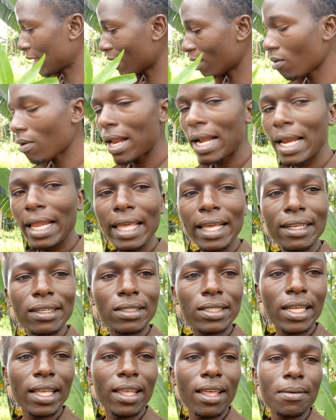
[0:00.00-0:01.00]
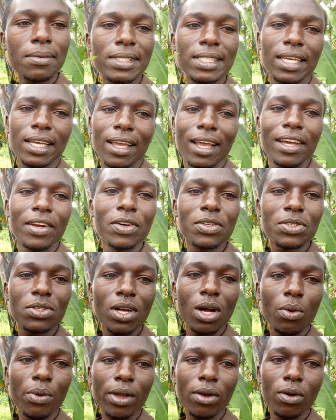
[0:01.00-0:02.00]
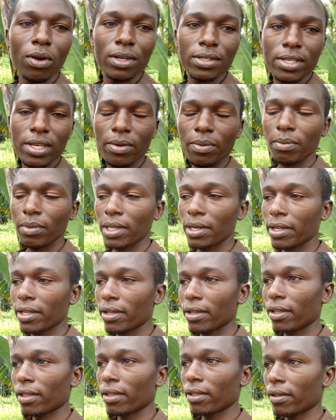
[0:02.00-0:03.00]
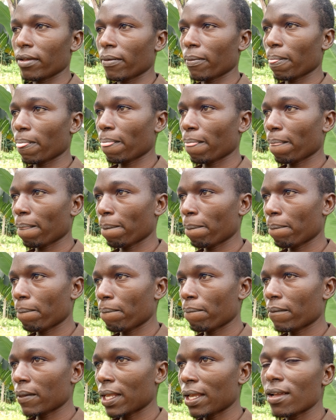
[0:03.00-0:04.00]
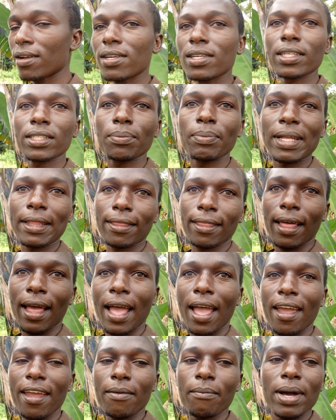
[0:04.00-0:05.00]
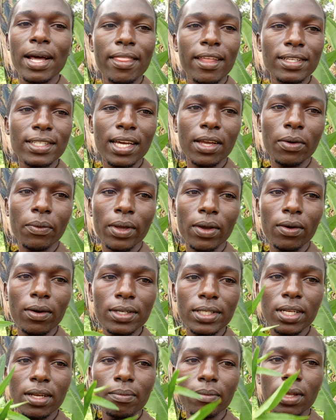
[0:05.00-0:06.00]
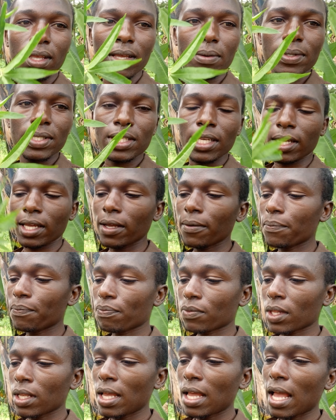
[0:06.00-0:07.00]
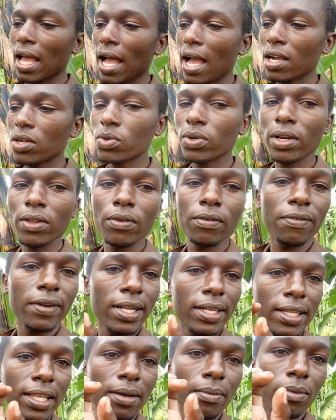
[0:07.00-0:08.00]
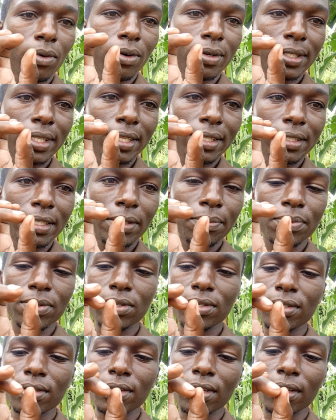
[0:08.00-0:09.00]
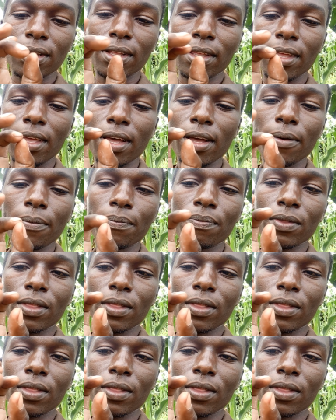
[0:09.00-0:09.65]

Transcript: curing the ebcheg i don't know how we call them in uh, English, but in mother tongue we call them ibichege. Actually, you find them on the tips here,